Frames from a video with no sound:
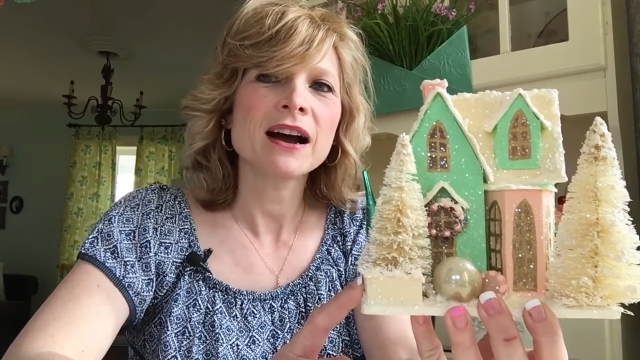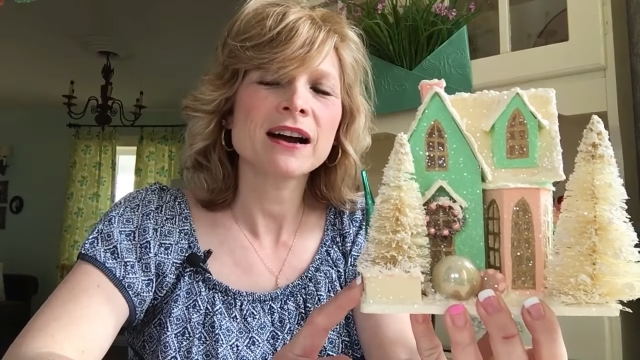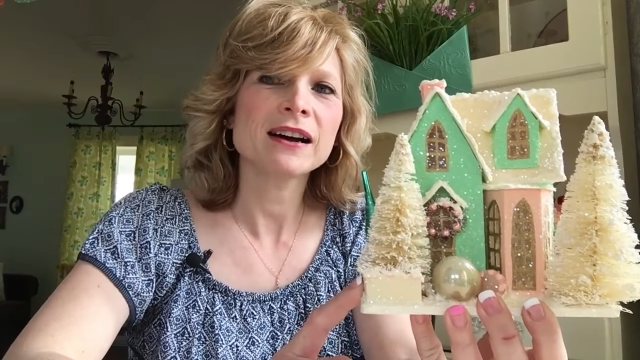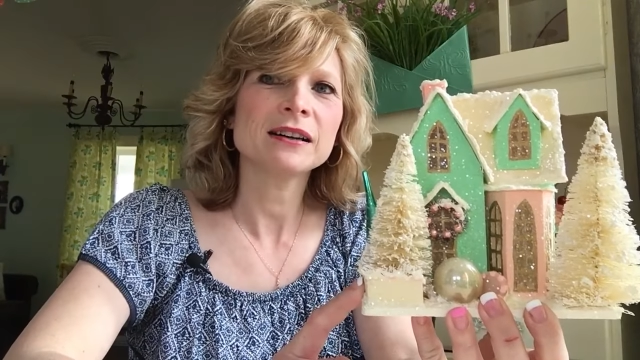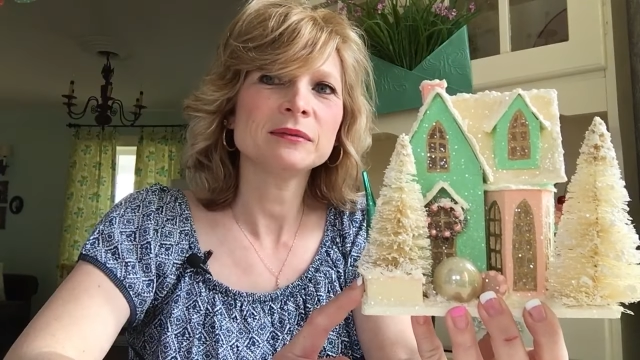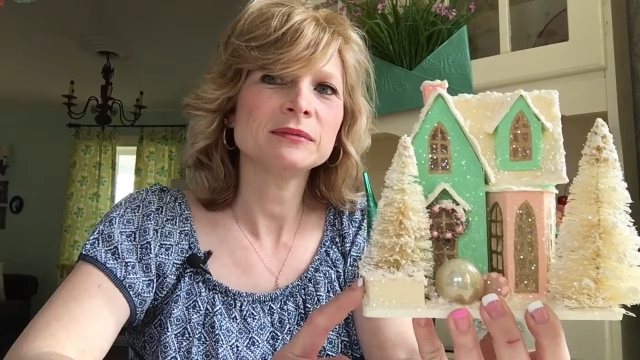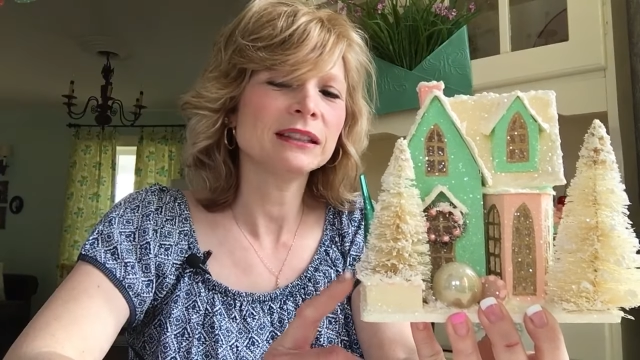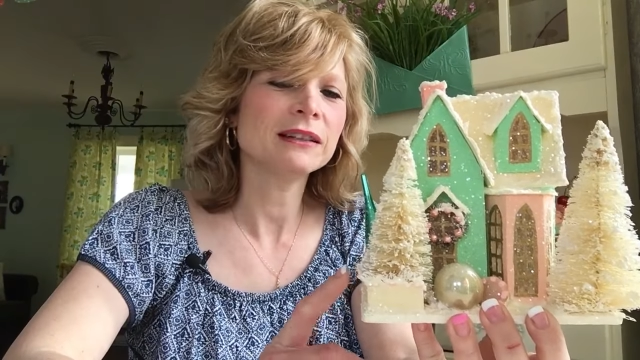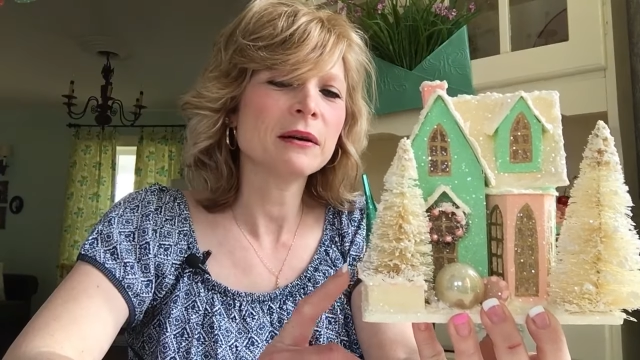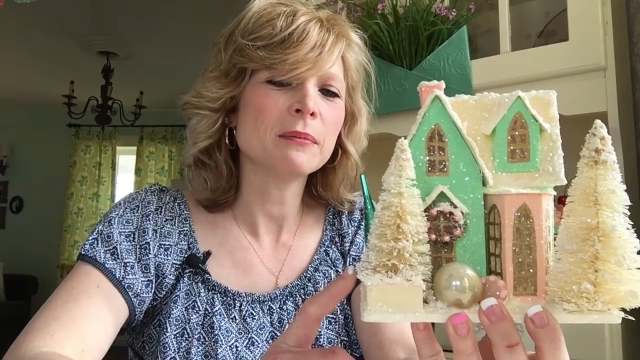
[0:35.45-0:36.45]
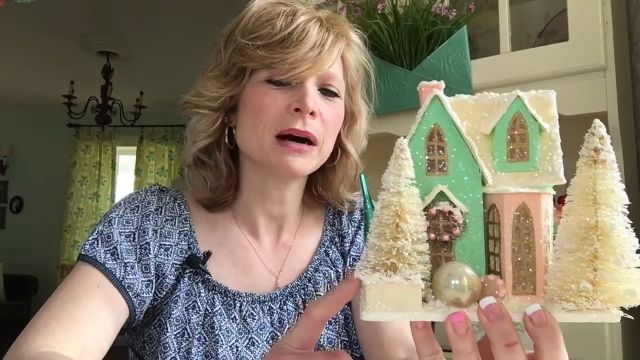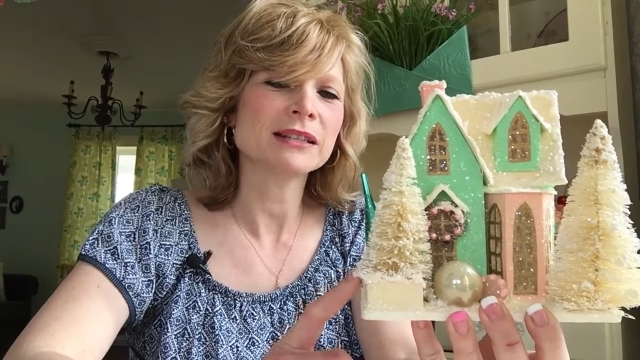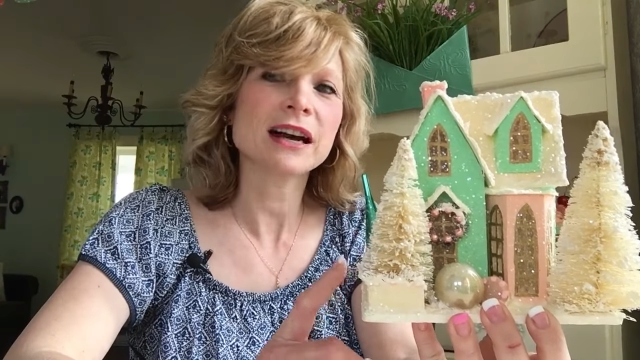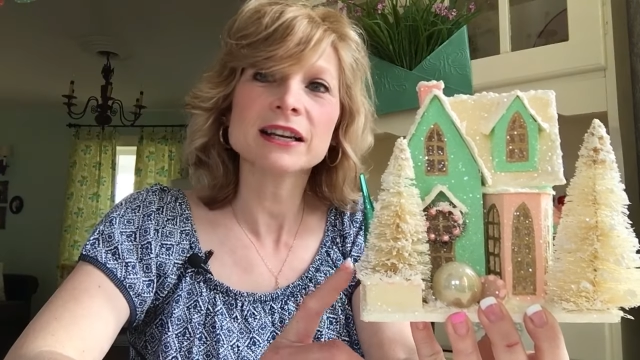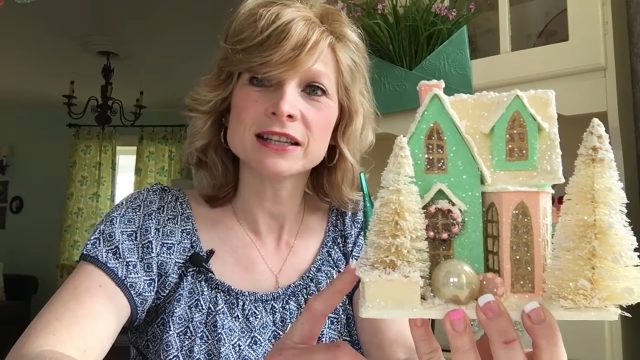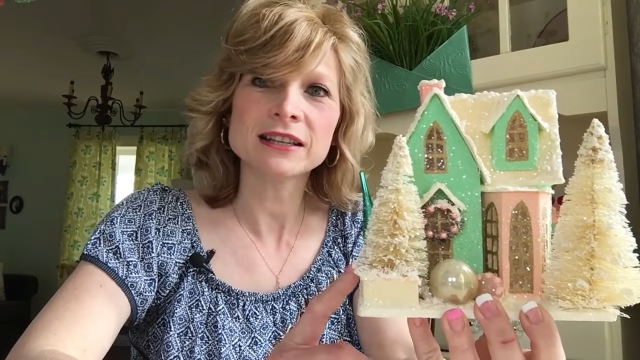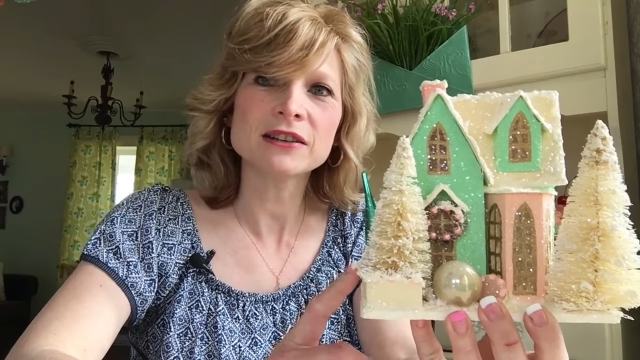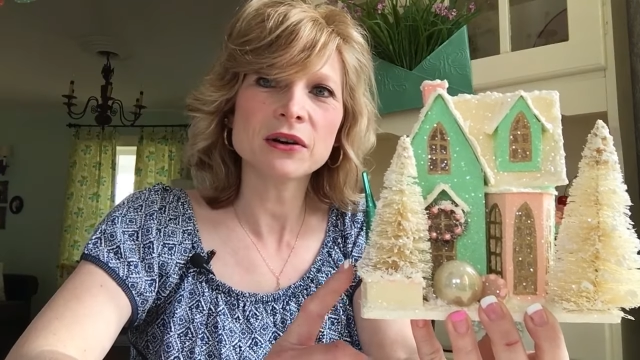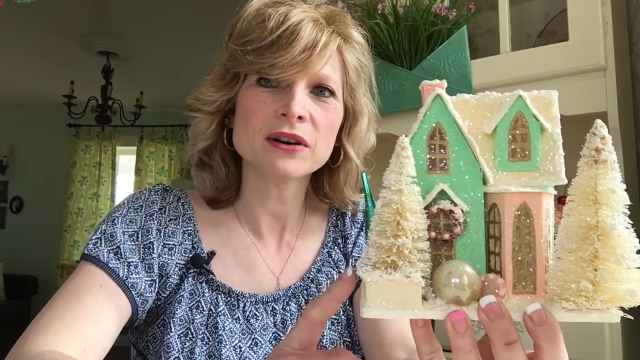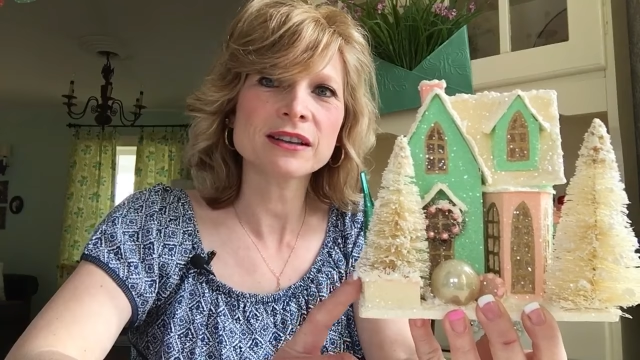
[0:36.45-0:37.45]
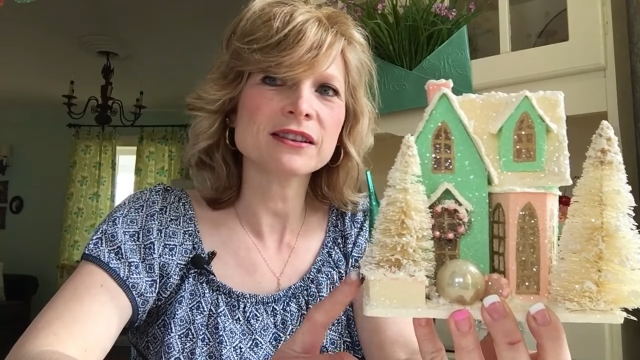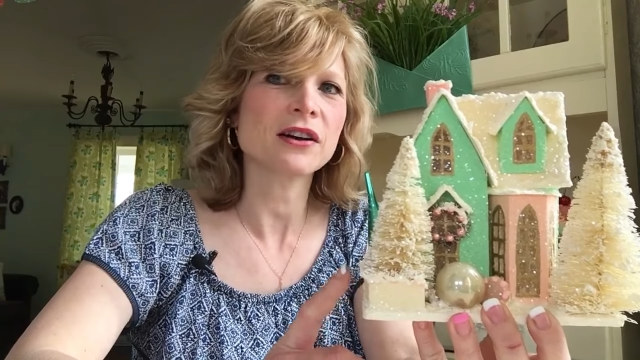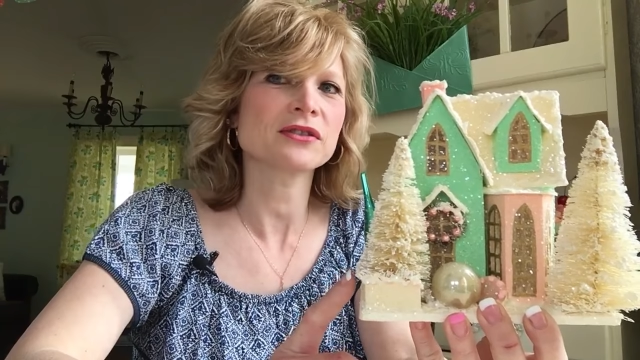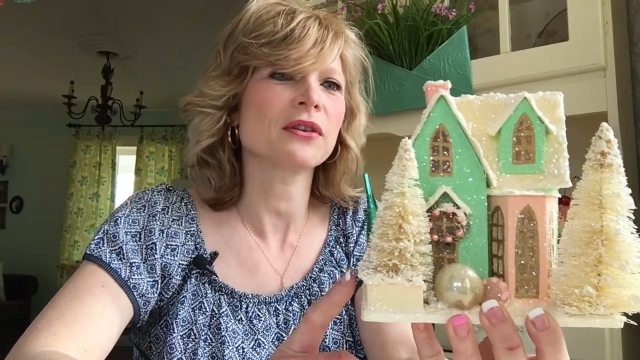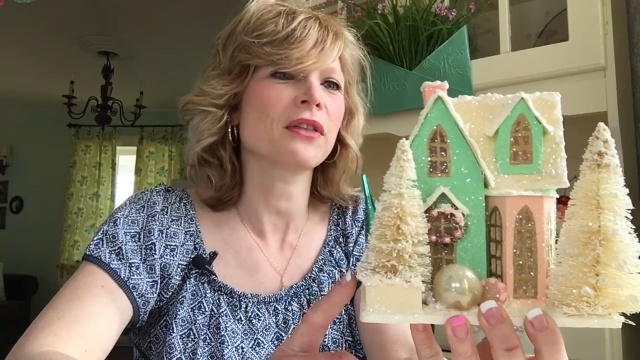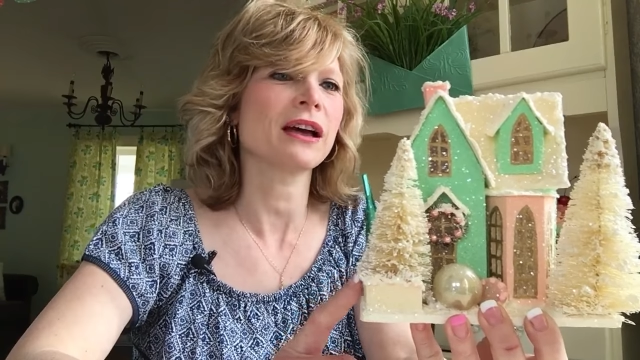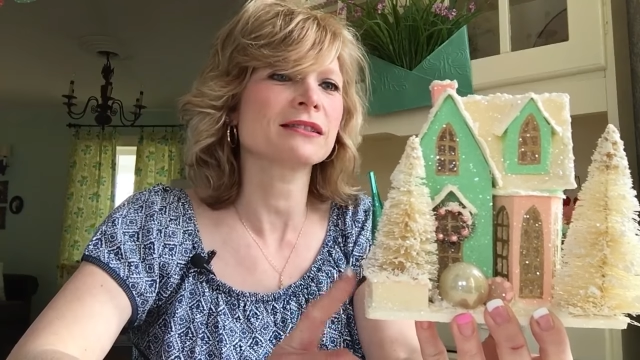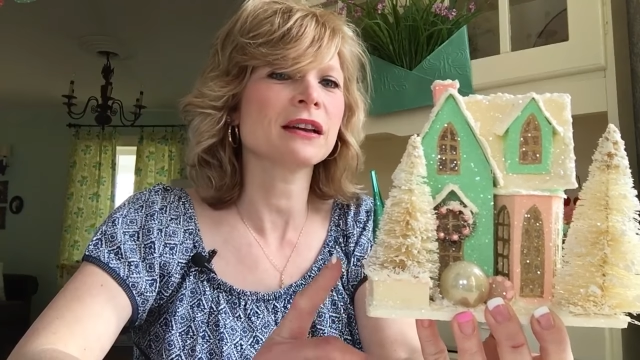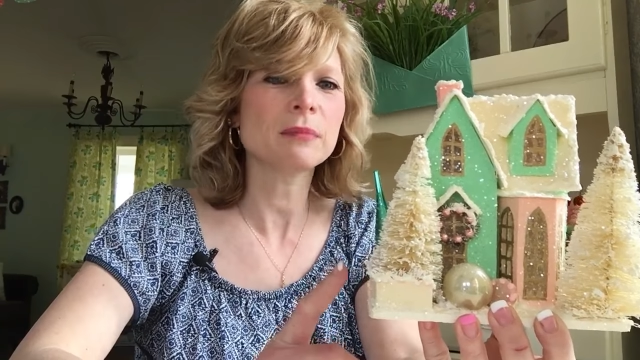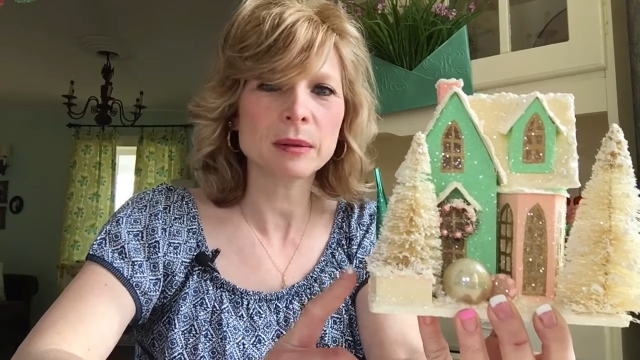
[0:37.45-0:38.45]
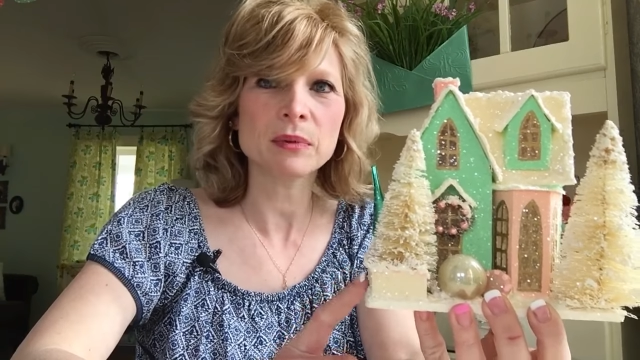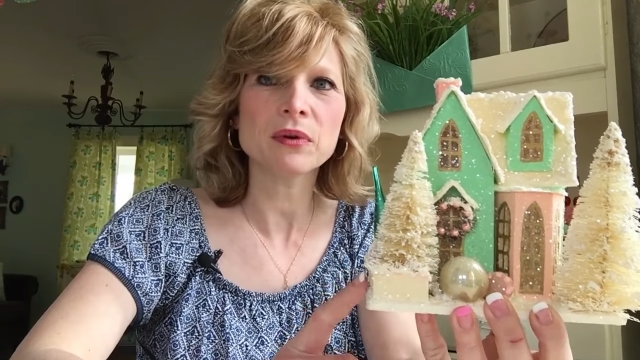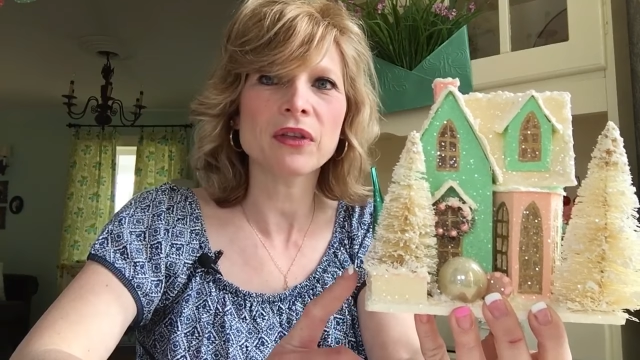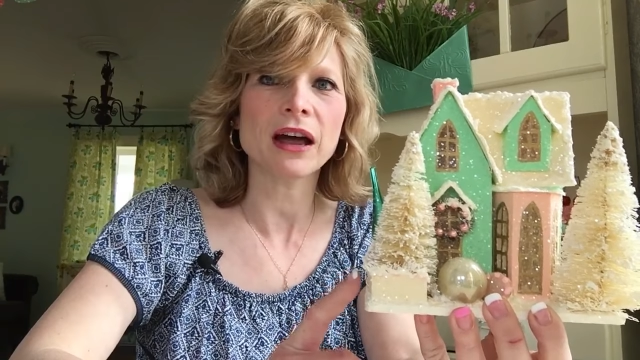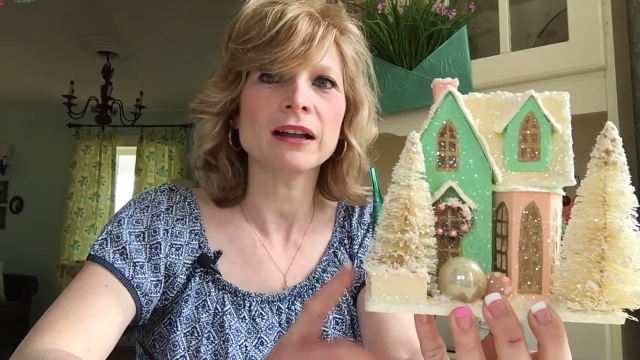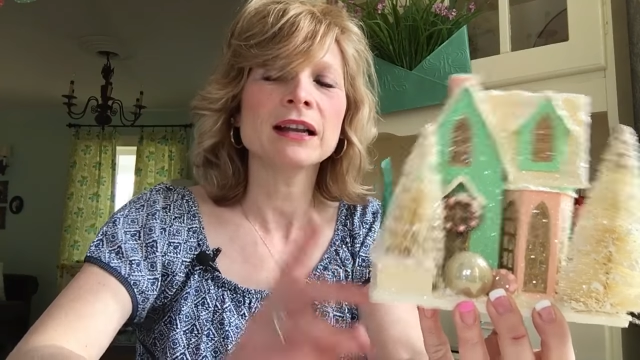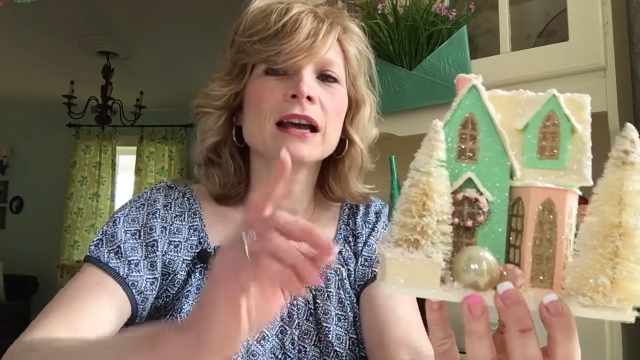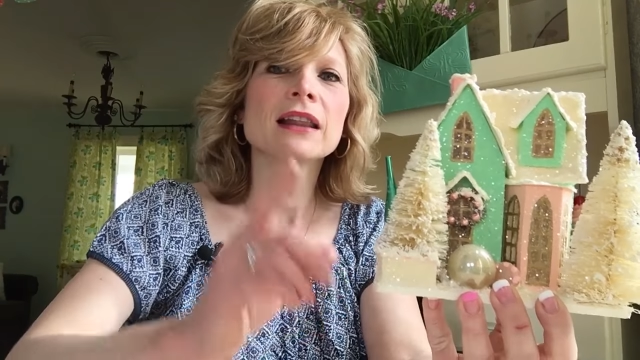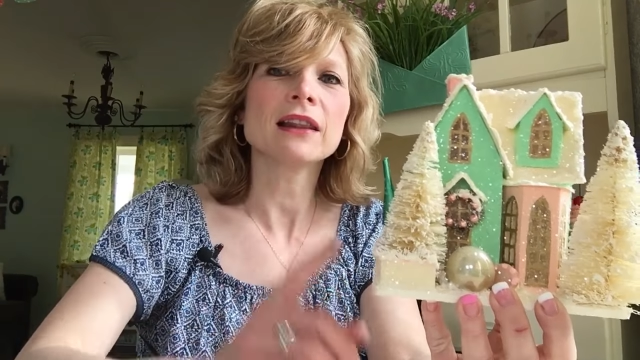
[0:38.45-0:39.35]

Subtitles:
But I did notice also that some people that